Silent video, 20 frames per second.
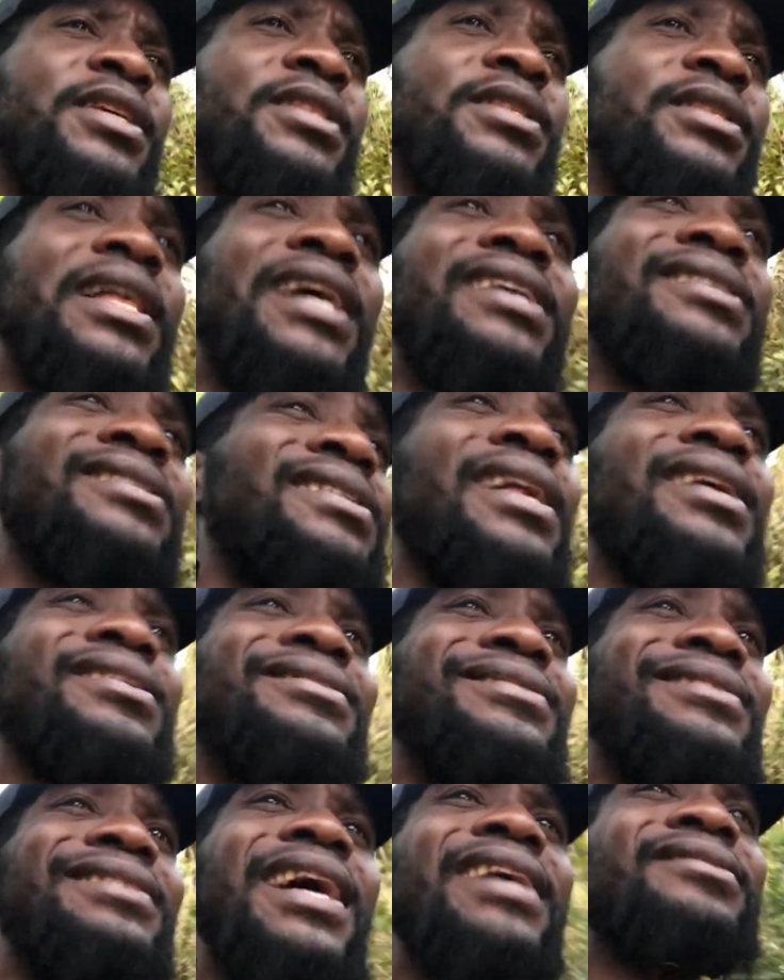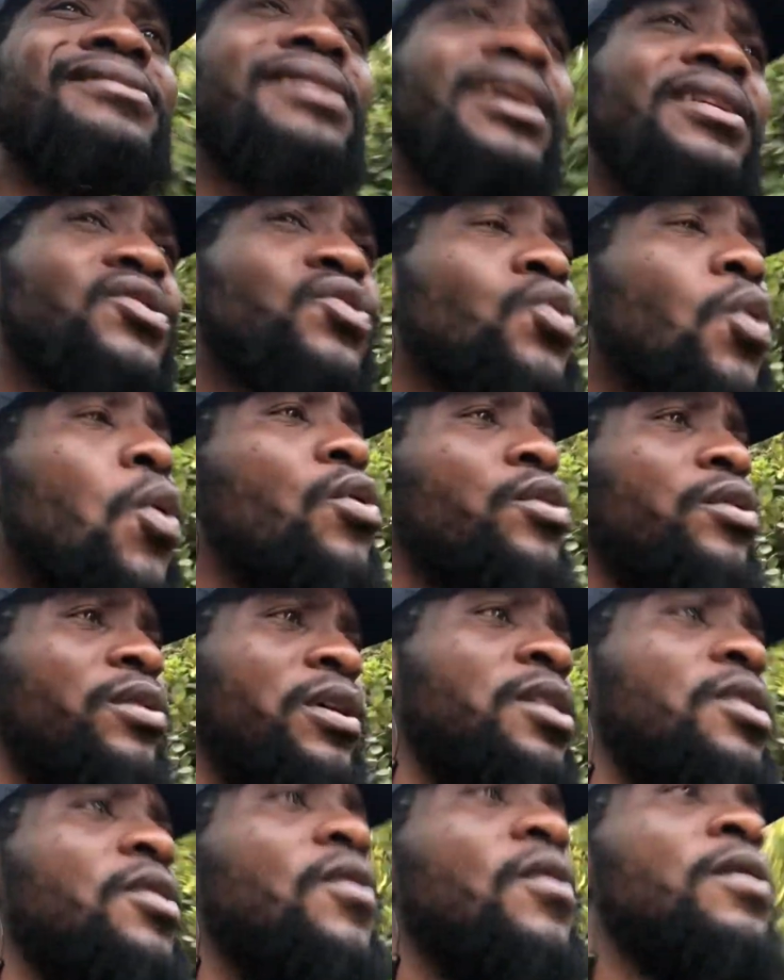that's their story,
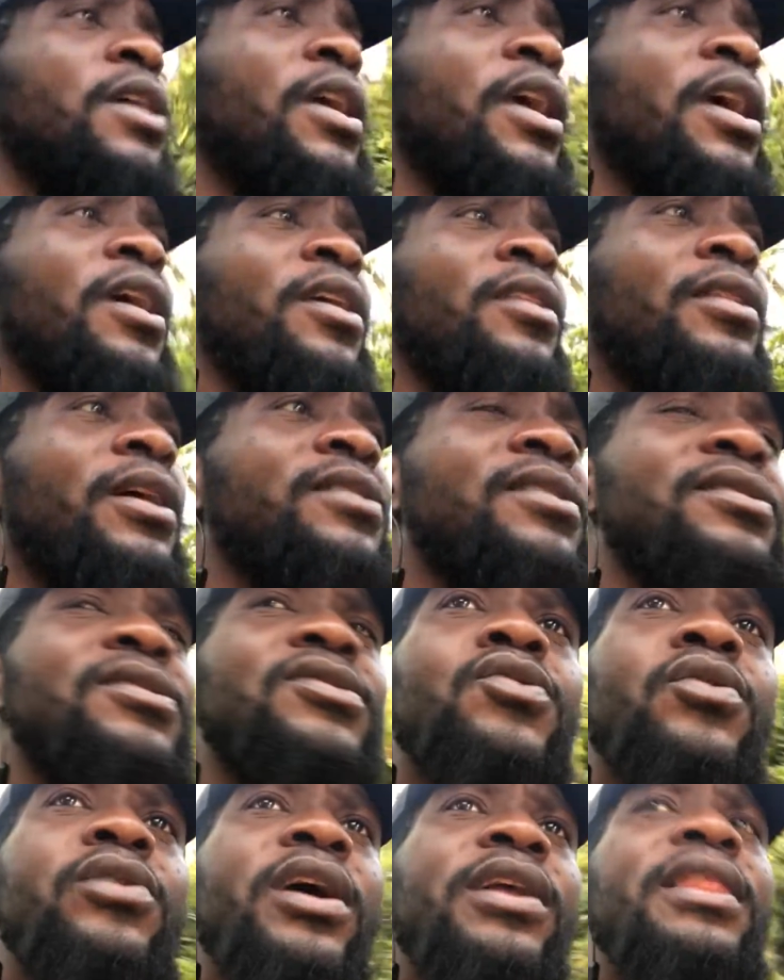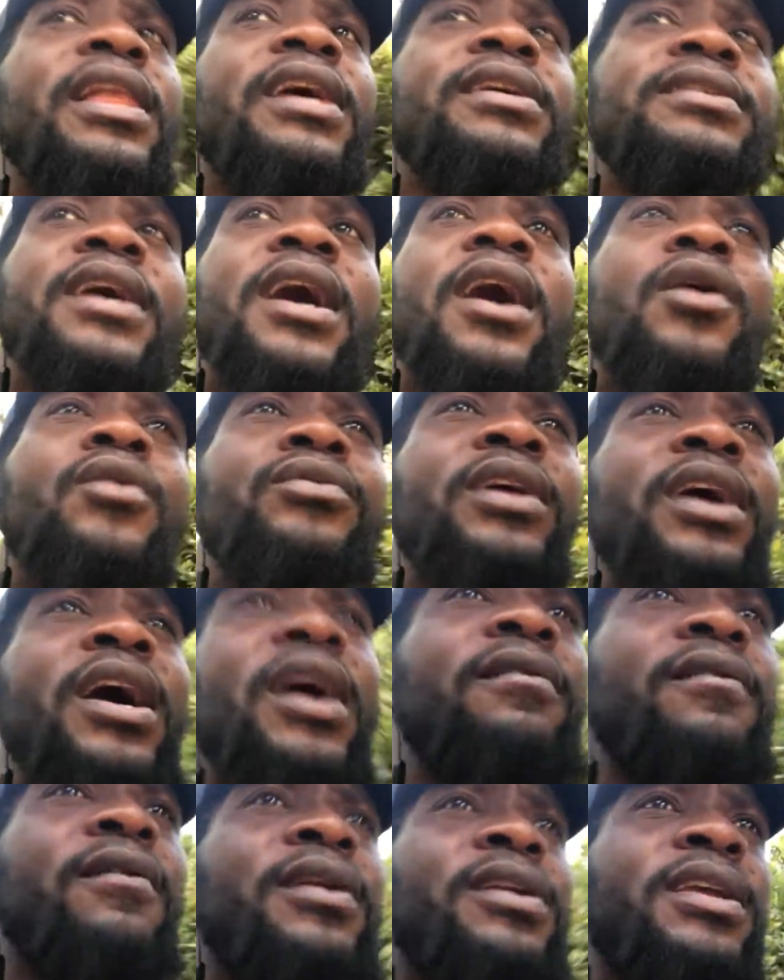you know, that's the story, and that's how their
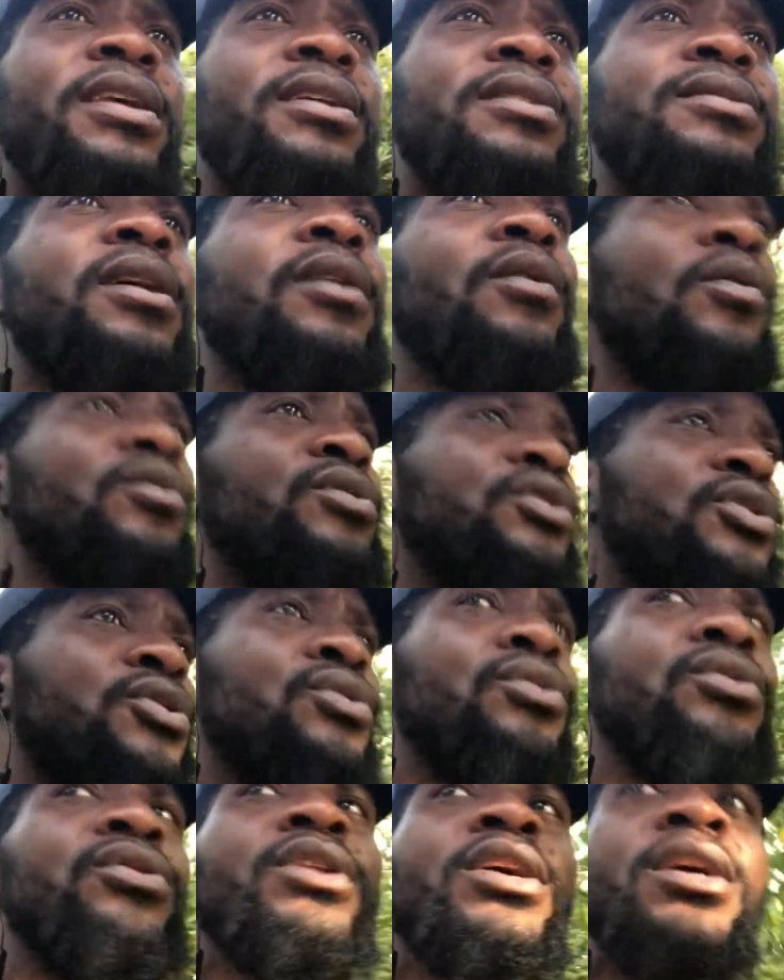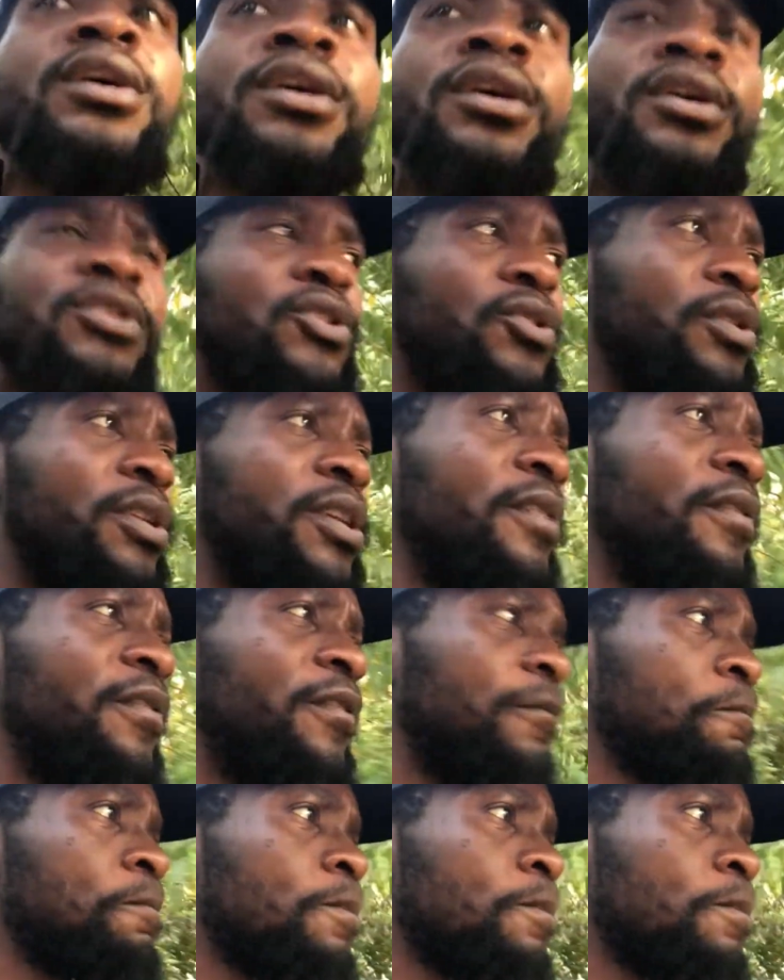grandkids are going to live.